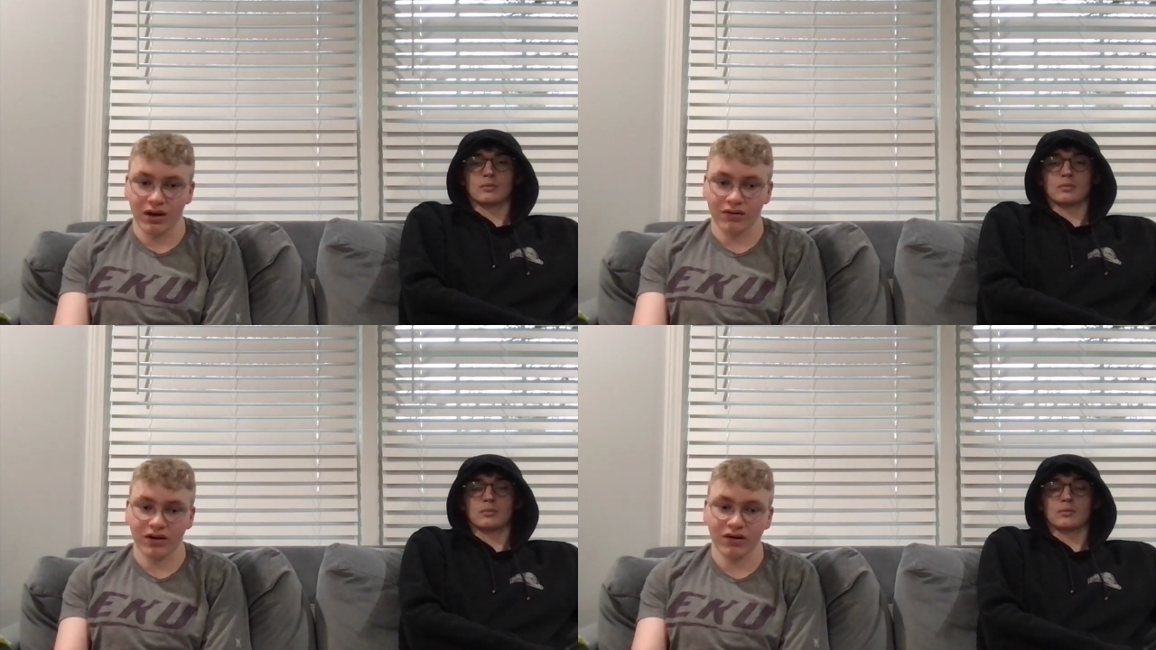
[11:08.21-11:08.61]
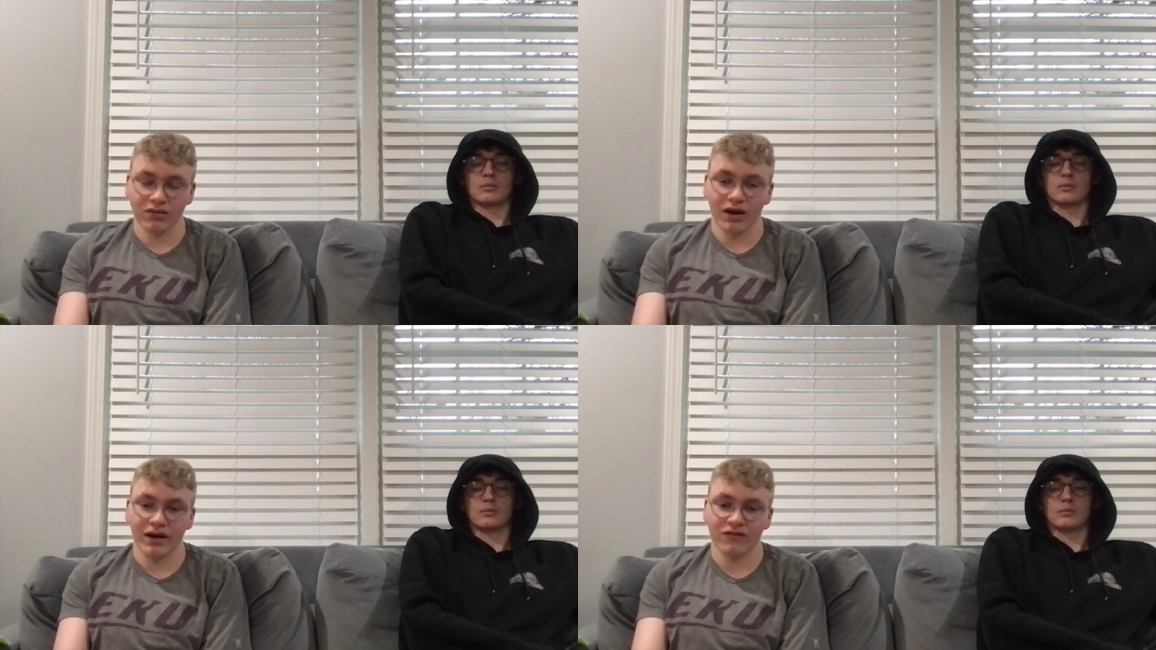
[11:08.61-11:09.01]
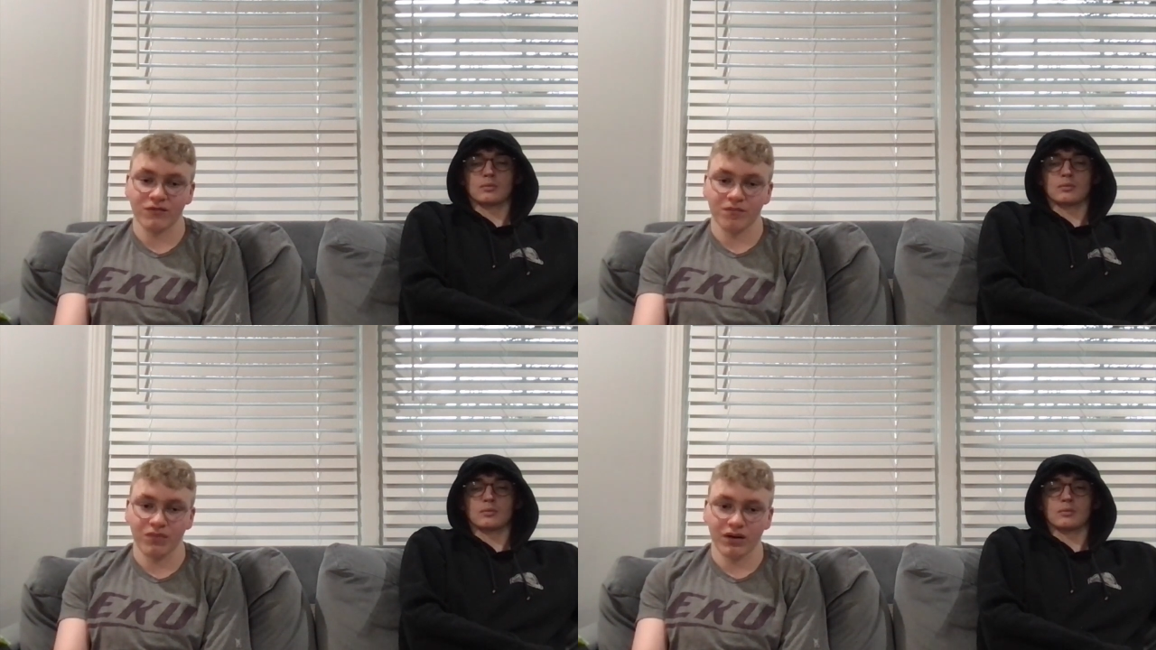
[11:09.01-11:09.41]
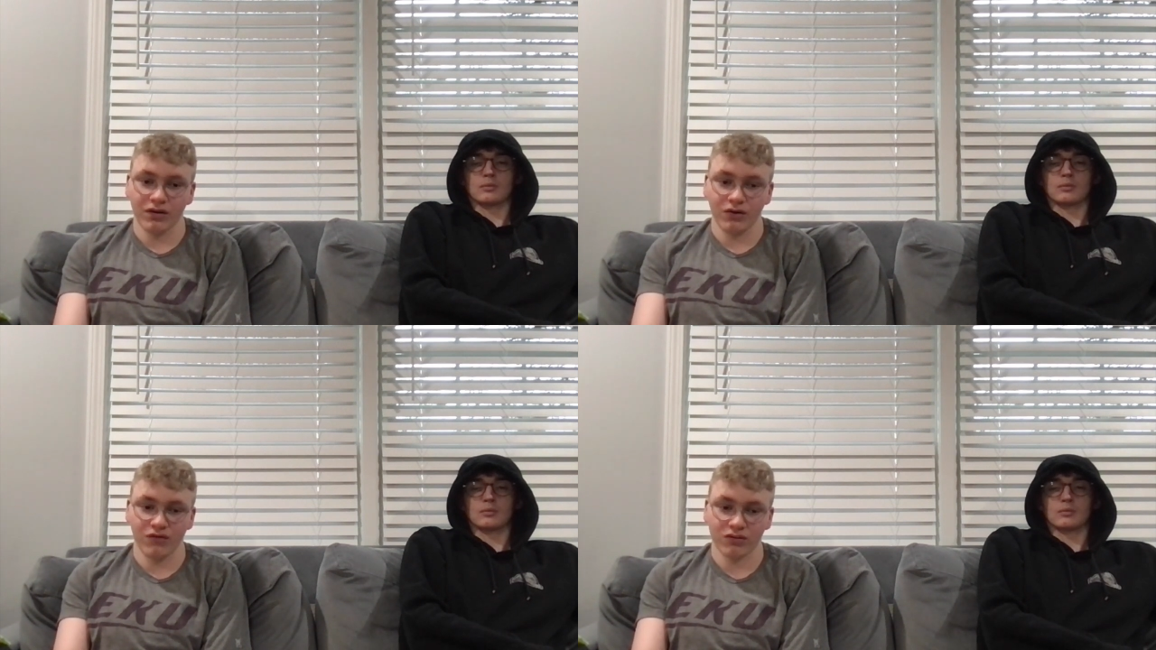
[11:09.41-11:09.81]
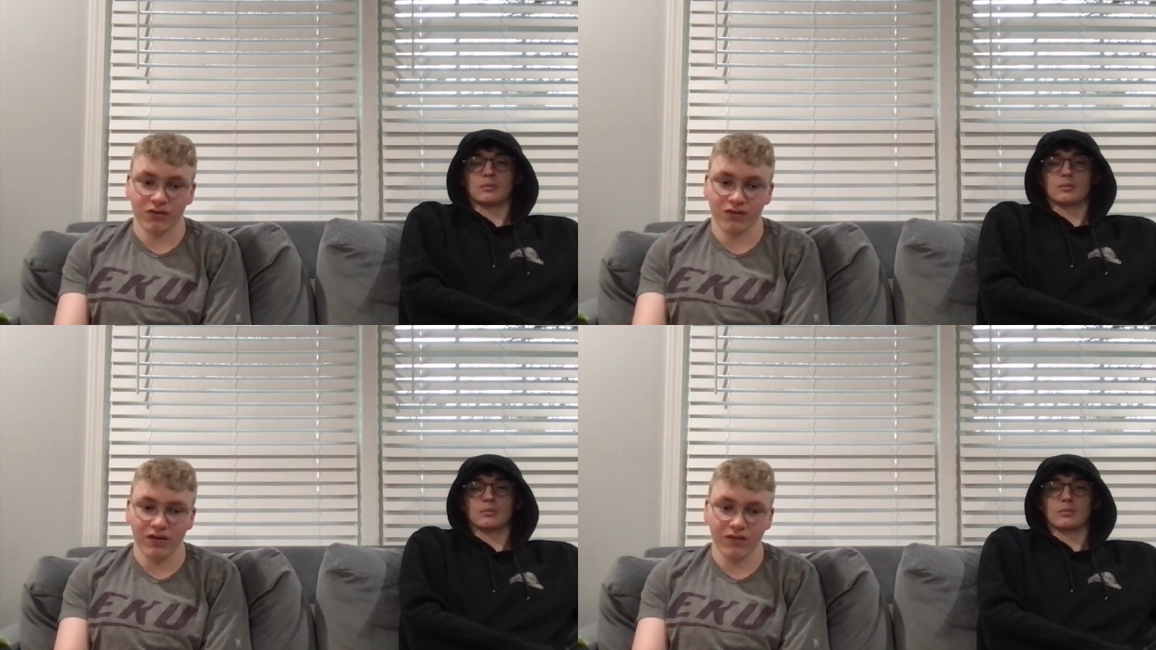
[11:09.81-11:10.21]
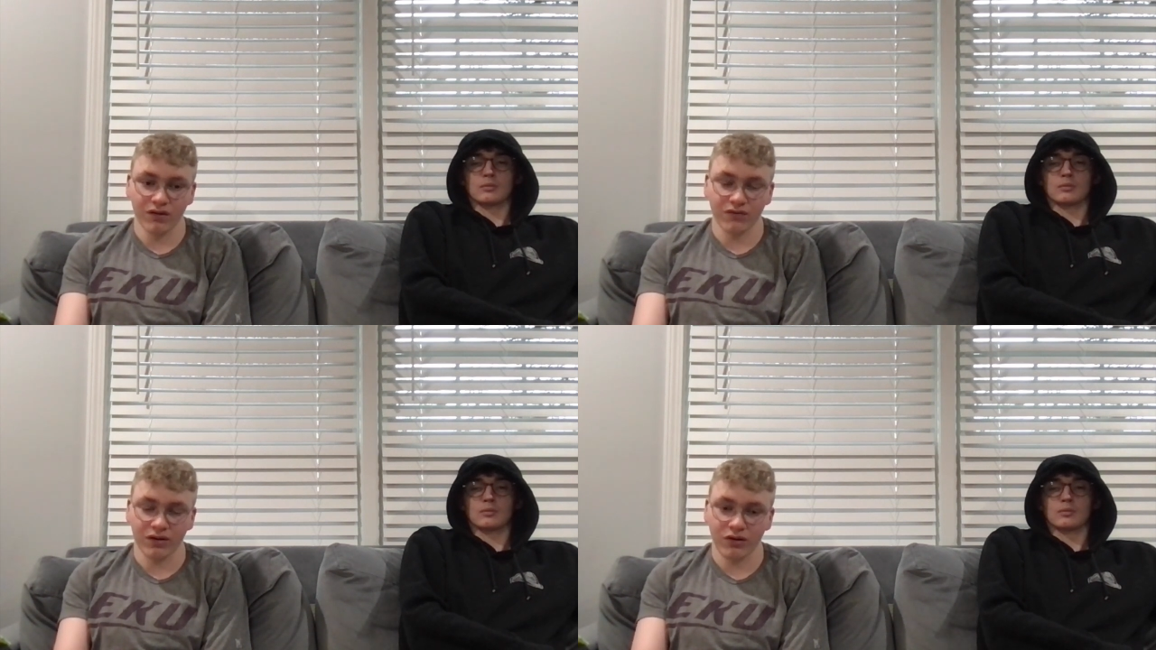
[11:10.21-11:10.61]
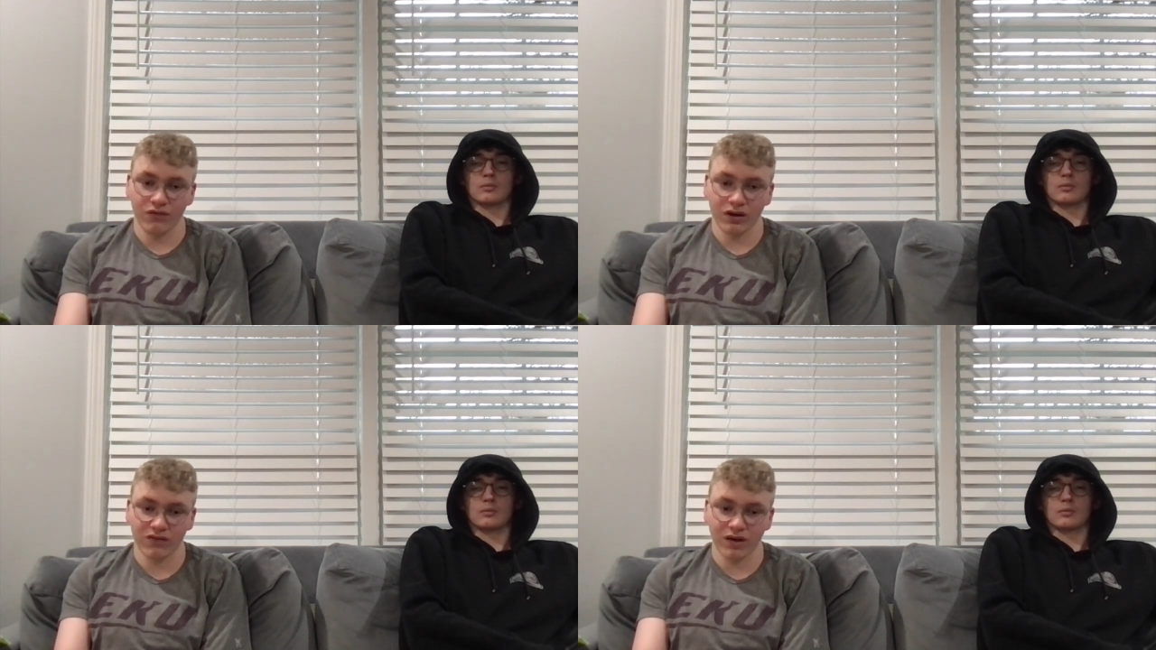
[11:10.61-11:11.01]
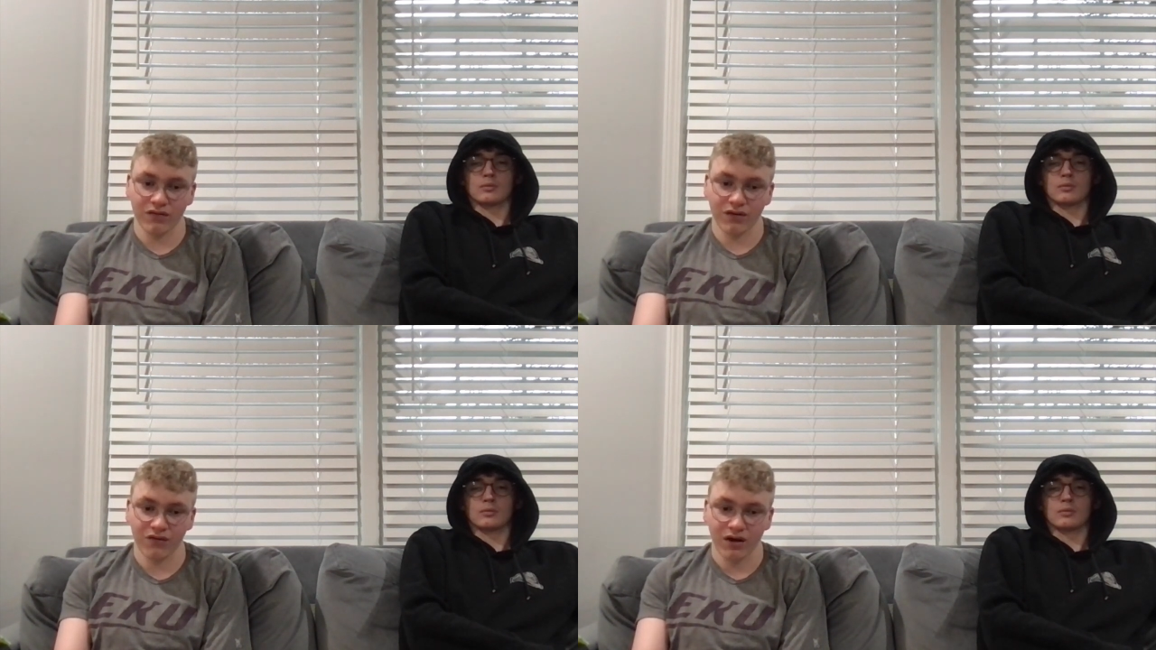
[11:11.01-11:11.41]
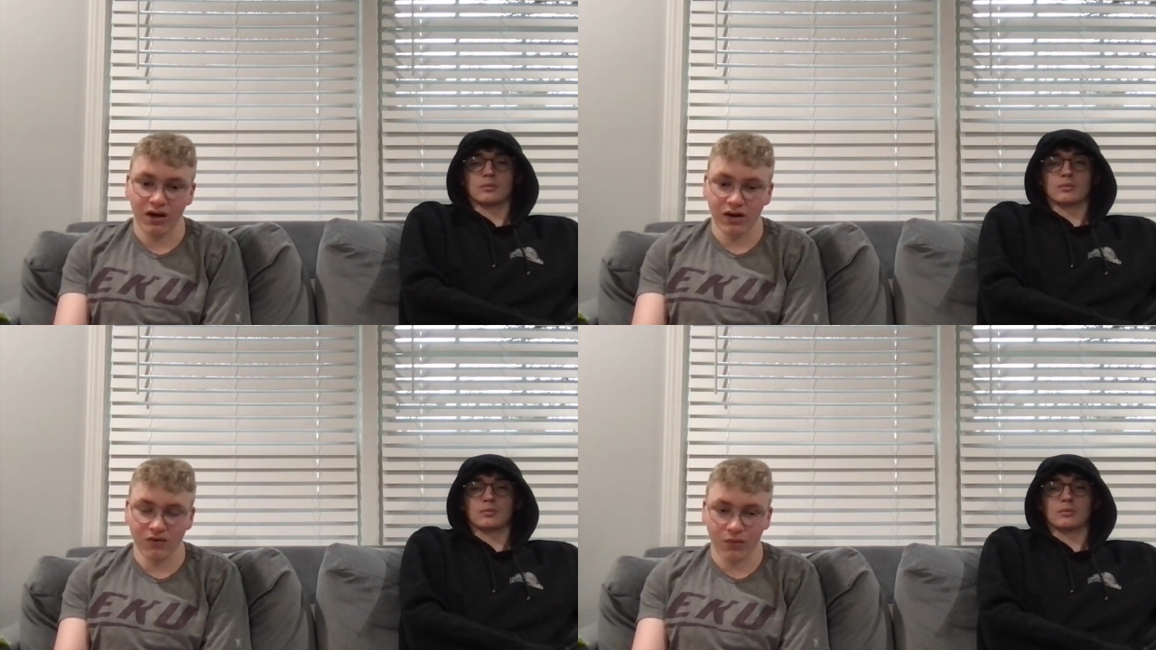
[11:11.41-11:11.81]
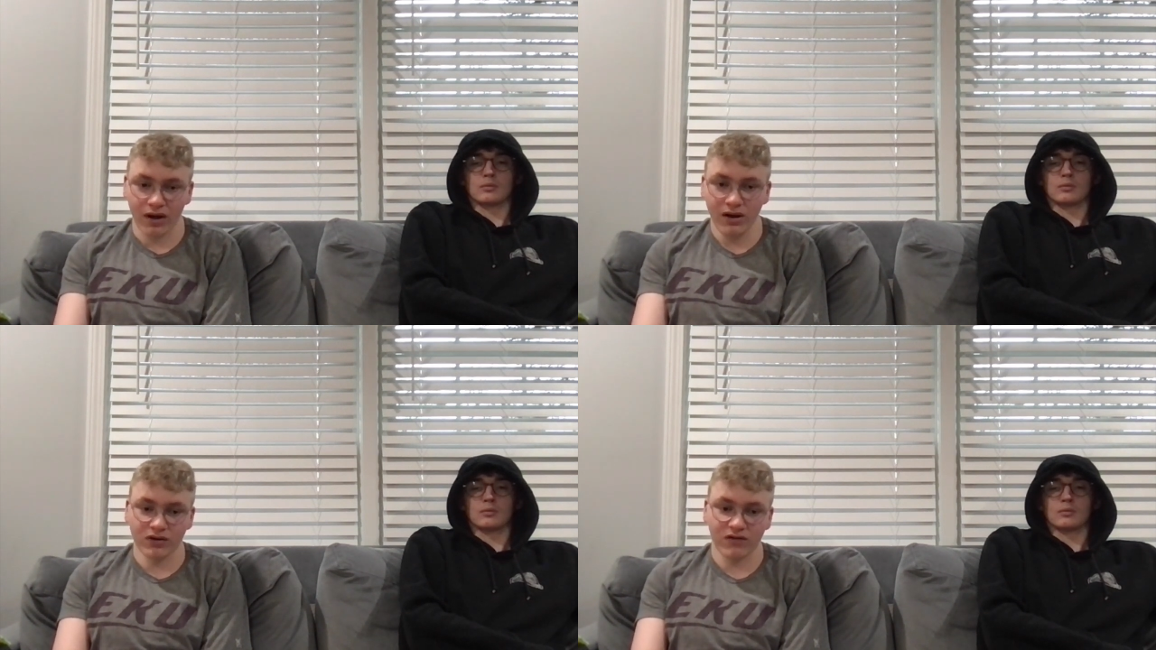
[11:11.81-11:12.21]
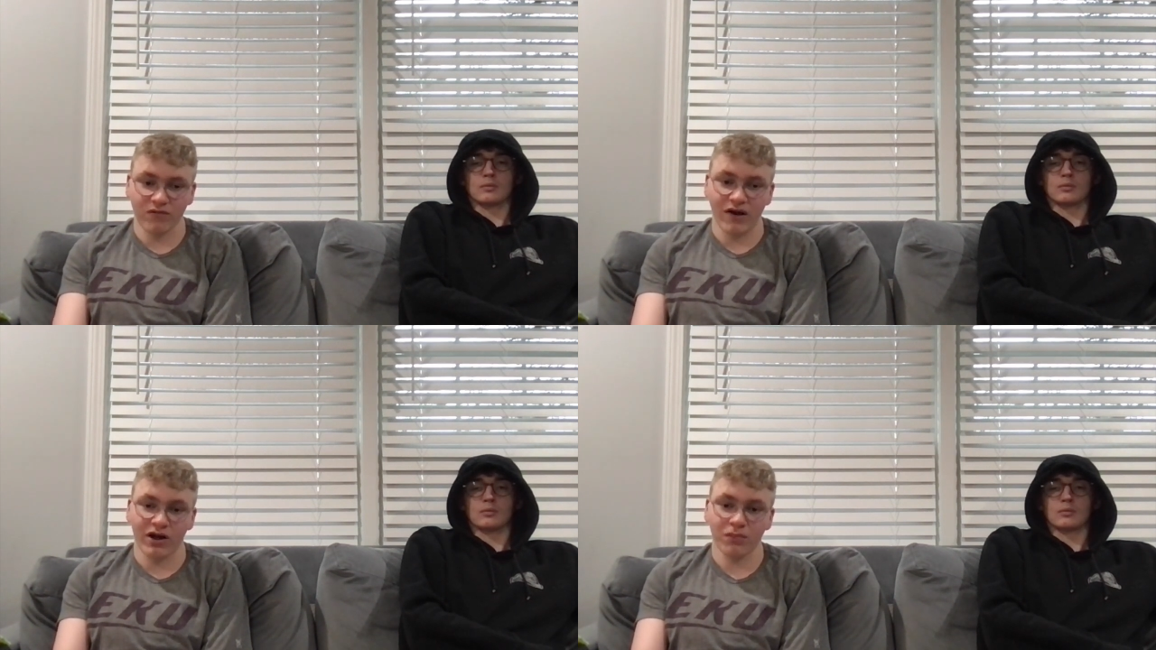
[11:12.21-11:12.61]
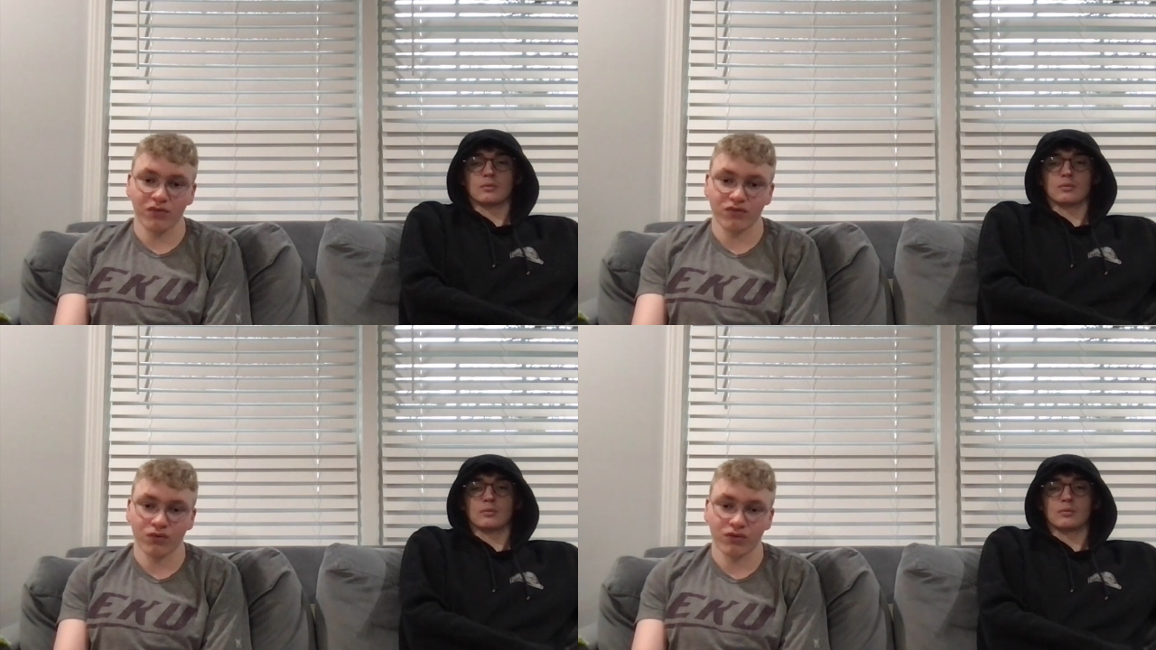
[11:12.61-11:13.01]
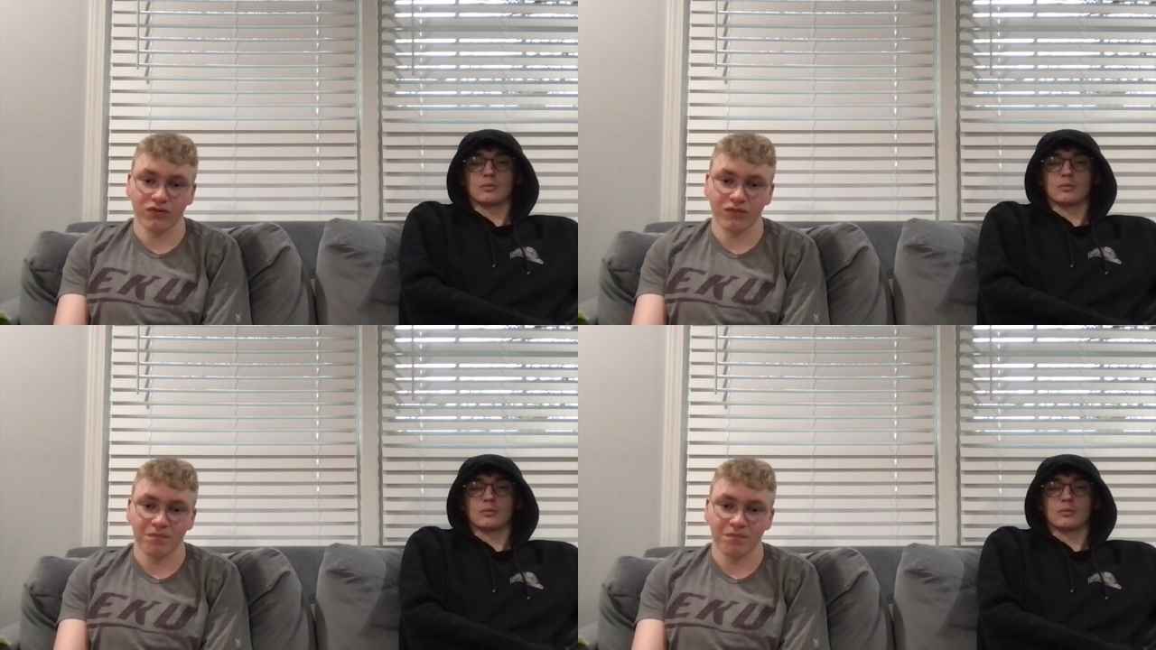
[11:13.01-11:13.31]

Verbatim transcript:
Speaker 1: and they delight in using their senses, and using senses is okay. That's a valuable source